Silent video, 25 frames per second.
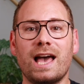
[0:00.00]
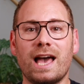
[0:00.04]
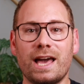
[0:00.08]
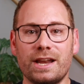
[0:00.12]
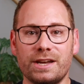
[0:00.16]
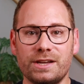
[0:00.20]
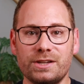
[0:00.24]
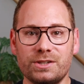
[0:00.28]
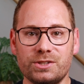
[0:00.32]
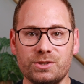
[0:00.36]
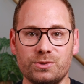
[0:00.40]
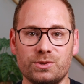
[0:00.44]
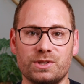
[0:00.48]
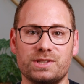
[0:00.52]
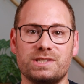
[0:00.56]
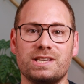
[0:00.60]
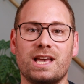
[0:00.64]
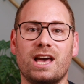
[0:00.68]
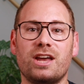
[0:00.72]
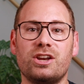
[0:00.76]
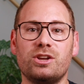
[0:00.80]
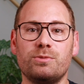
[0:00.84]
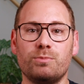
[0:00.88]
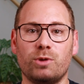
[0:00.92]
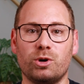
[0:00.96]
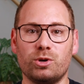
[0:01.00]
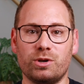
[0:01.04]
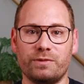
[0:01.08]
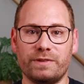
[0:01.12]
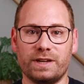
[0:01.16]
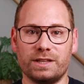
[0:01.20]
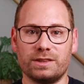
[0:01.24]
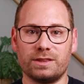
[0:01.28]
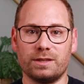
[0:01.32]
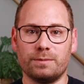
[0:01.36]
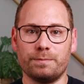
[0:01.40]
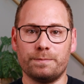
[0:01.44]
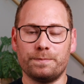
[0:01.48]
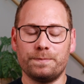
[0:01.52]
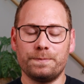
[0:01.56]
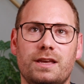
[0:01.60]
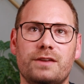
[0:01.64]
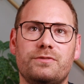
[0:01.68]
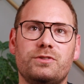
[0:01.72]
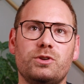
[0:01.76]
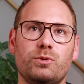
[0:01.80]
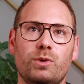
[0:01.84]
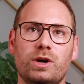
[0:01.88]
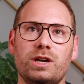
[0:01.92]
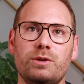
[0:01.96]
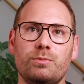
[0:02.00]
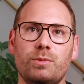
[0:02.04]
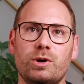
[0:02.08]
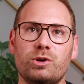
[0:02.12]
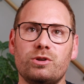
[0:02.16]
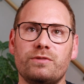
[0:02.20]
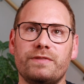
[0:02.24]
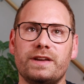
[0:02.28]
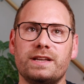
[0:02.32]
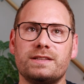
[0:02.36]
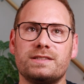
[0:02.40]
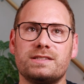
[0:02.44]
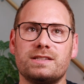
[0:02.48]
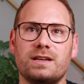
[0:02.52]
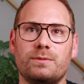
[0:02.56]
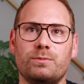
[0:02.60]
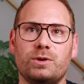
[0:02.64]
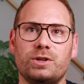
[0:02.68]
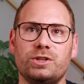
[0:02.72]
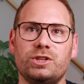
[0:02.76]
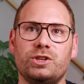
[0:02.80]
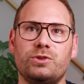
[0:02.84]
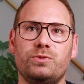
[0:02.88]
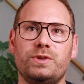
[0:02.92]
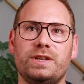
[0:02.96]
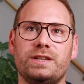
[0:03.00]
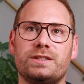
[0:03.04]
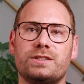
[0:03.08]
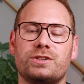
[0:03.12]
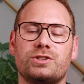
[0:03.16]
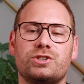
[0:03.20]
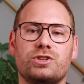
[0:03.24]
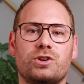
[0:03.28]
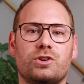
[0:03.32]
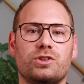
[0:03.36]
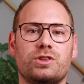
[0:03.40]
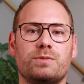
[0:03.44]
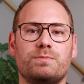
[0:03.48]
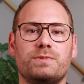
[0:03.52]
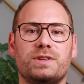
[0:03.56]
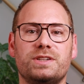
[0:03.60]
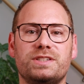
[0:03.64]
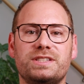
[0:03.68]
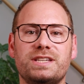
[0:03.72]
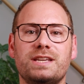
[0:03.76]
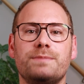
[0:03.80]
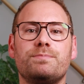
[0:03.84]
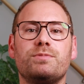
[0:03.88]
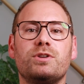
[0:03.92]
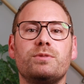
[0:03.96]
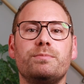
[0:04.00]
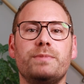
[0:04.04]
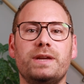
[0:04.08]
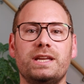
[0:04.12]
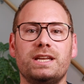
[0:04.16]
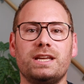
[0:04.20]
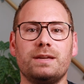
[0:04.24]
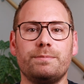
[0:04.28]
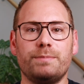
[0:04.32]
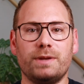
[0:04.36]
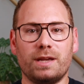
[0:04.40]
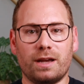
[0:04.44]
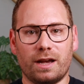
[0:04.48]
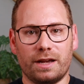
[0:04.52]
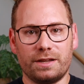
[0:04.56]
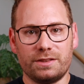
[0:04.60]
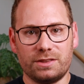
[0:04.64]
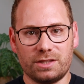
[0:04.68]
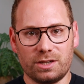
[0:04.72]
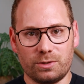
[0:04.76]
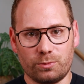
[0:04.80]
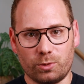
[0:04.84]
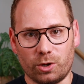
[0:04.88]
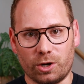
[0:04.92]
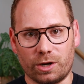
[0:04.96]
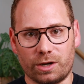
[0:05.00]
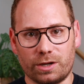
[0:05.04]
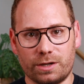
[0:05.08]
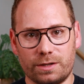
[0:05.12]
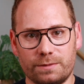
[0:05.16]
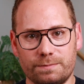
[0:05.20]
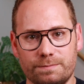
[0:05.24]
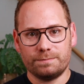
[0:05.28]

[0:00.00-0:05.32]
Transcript: How do you do this? How do you motivate them? If you want to motivate someone, you need to show them the deeper meaning behind their work.